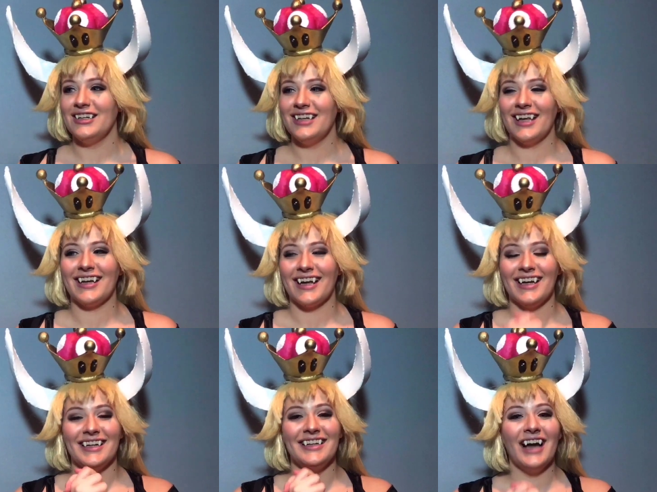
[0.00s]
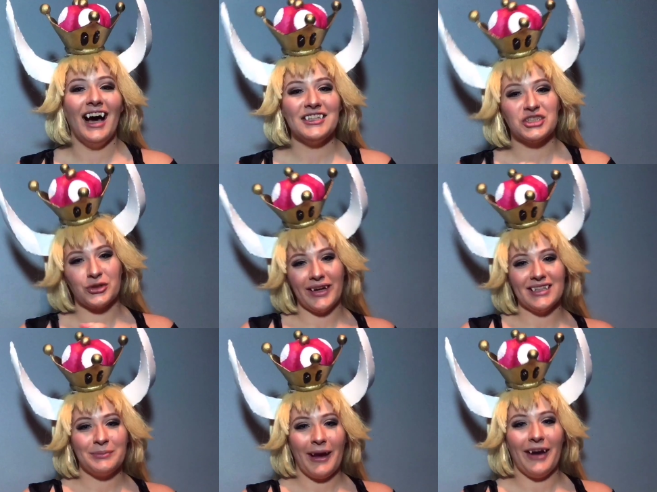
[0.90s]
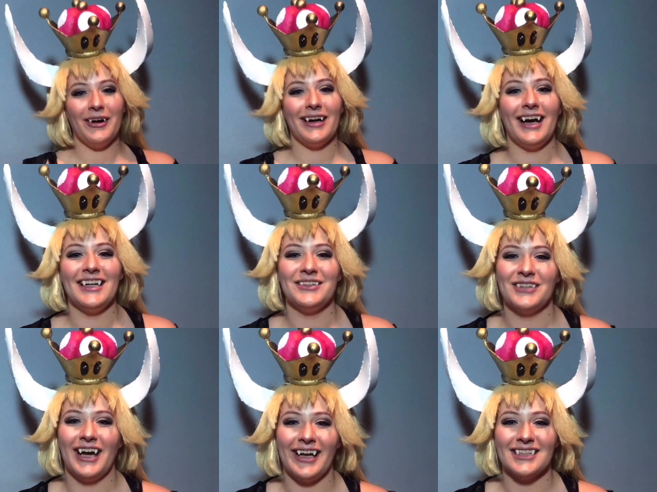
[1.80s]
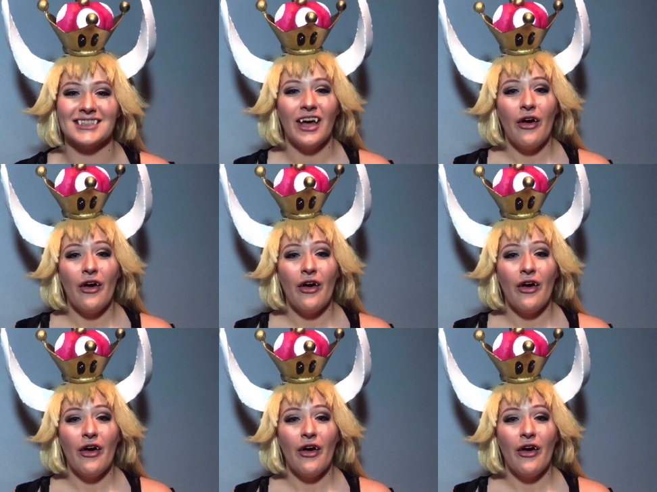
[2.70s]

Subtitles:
like not transparent kind of tights.